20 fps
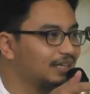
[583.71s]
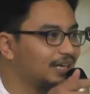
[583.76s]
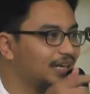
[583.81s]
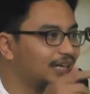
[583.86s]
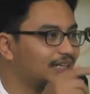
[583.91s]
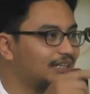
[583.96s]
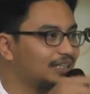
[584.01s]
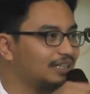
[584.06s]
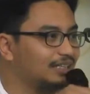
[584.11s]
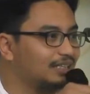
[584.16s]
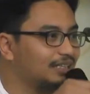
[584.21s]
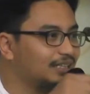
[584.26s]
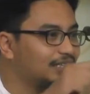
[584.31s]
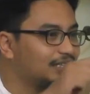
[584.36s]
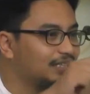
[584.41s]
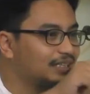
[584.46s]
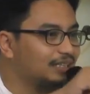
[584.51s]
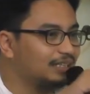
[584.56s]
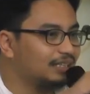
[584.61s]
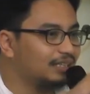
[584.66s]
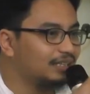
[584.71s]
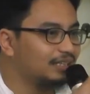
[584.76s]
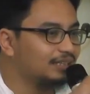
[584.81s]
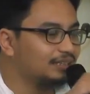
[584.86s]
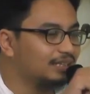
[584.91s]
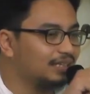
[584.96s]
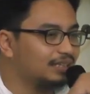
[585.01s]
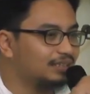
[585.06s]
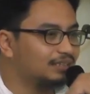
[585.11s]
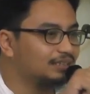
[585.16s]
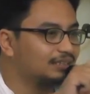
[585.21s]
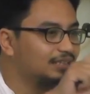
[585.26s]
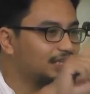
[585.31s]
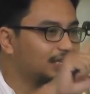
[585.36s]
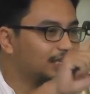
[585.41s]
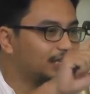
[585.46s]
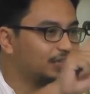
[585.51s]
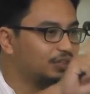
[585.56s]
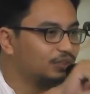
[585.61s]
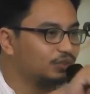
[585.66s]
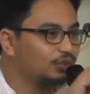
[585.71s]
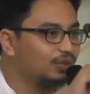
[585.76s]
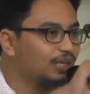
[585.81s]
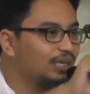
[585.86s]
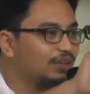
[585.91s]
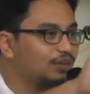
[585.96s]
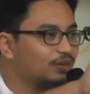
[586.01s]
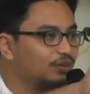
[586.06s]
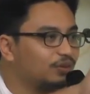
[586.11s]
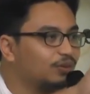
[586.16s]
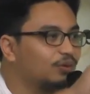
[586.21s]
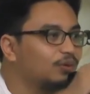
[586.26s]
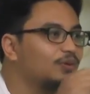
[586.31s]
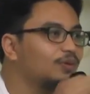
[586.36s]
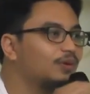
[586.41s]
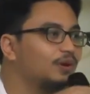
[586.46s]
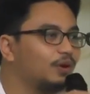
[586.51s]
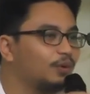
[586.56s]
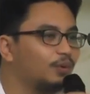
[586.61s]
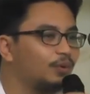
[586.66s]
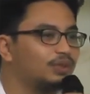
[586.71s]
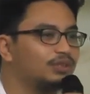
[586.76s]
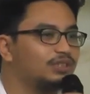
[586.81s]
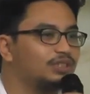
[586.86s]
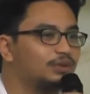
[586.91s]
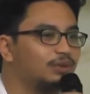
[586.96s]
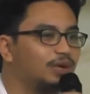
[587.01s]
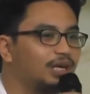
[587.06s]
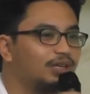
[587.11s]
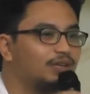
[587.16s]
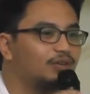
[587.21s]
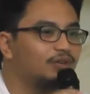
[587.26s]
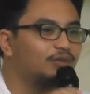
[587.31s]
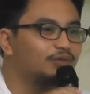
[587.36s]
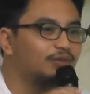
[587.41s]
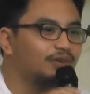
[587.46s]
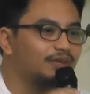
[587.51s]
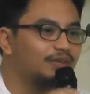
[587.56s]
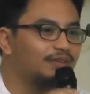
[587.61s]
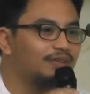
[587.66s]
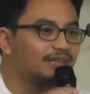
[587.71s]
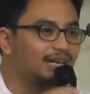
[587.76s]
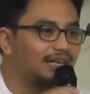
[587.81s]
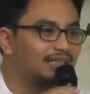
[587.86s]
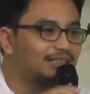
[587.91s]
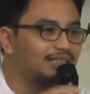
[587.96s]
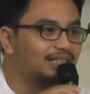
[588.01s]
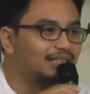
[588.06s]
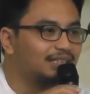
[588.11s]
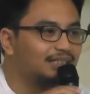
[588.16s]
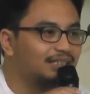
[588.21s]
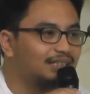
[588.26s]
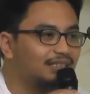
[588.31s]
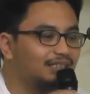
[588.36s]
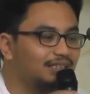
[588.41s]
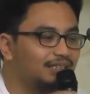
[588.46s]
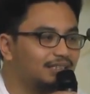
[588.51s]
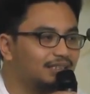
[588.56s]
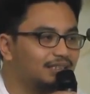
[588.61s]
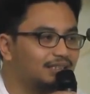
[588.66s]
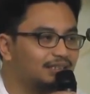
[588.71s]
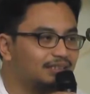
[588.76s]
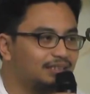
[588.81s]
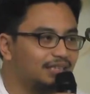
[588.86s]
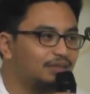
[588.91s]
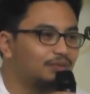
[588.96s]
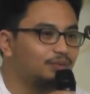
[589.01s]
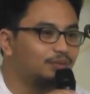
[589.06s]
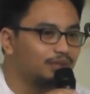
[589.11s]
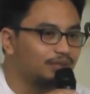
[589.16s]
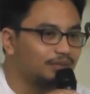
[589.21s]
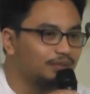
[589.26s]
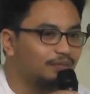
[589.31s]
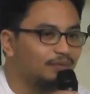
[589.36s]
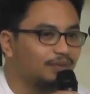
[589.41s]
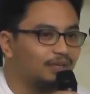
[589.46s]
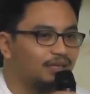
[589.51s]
and so and so was the one who first translated a said work.